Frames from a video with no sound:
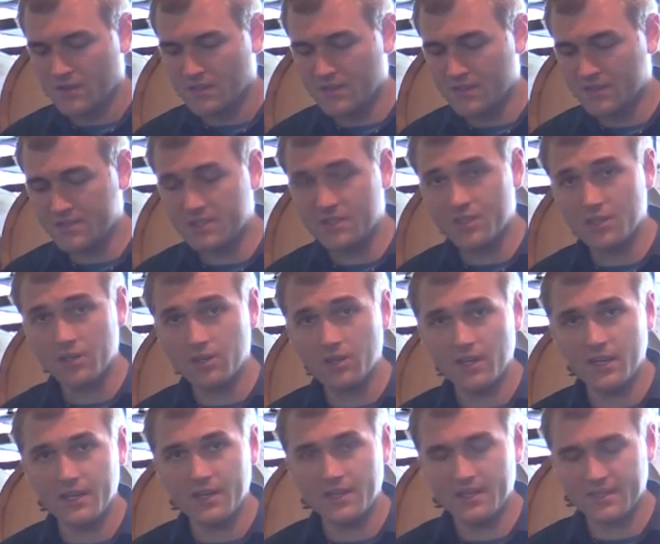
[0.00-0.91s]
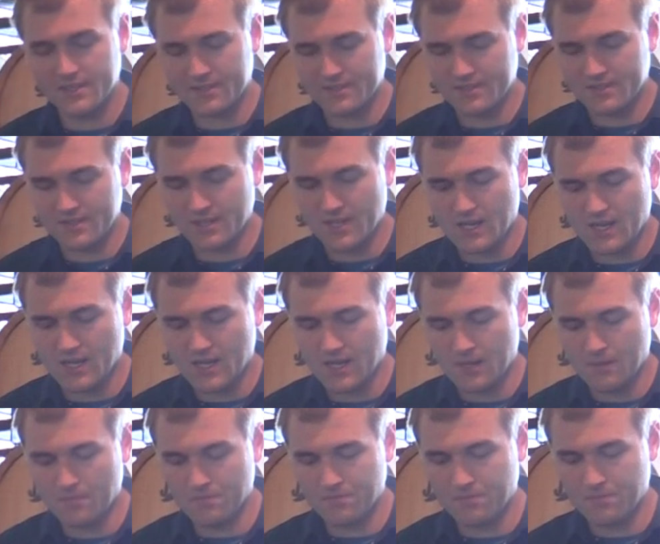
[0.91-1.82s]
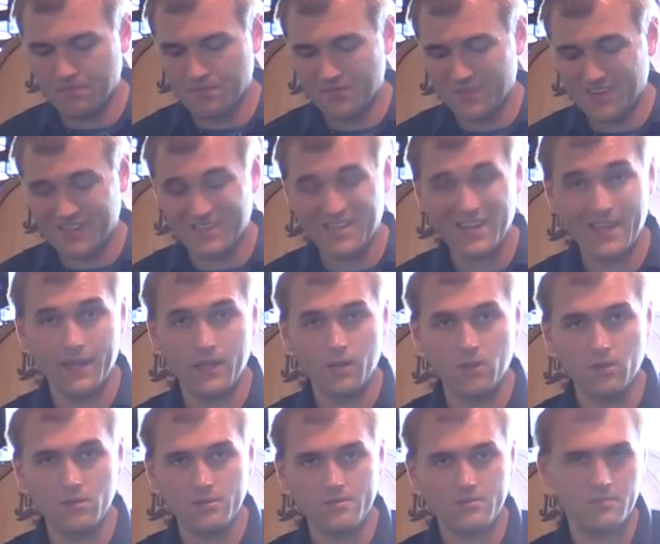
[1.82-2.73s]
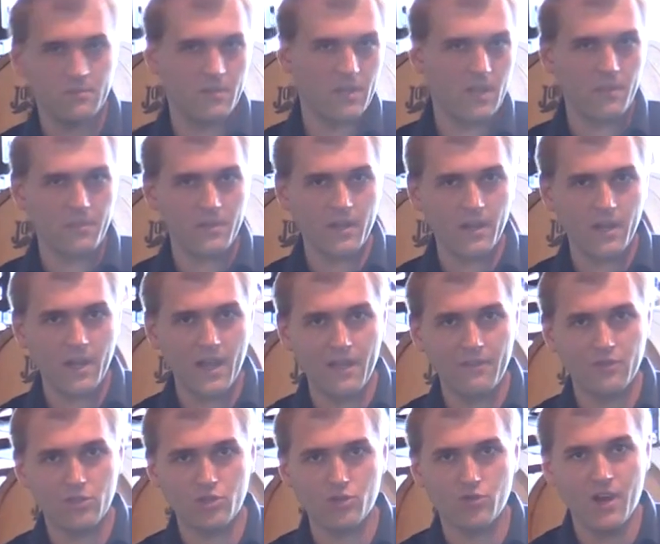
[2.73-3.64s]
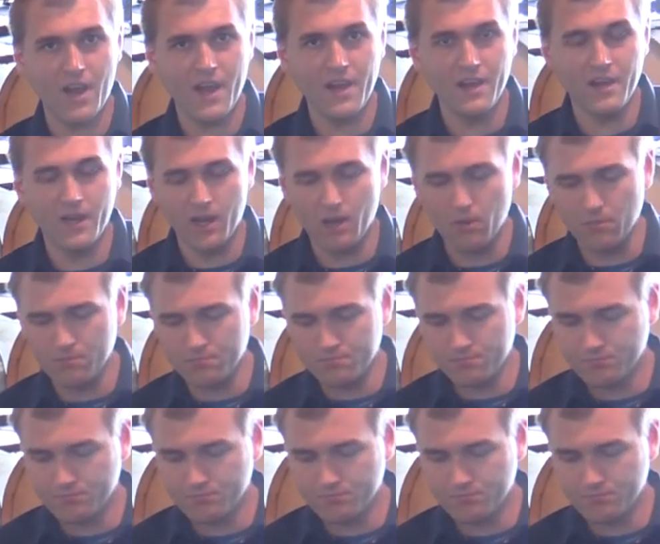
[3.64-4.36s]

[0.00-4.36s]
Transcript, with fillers: This here is um, the tails and I'm gonna have a try now.